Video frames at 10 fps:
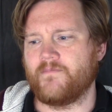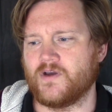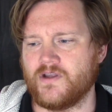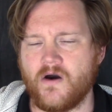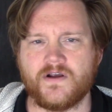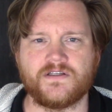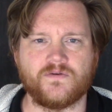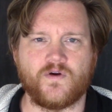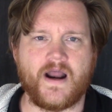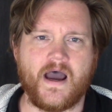You'll notice
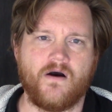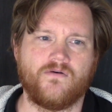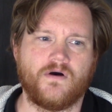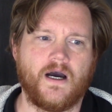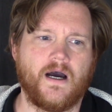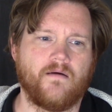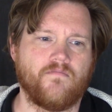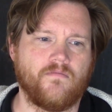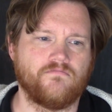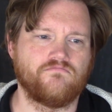that we're now
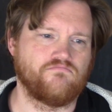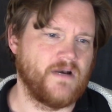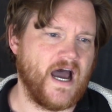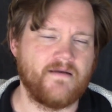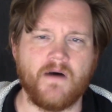9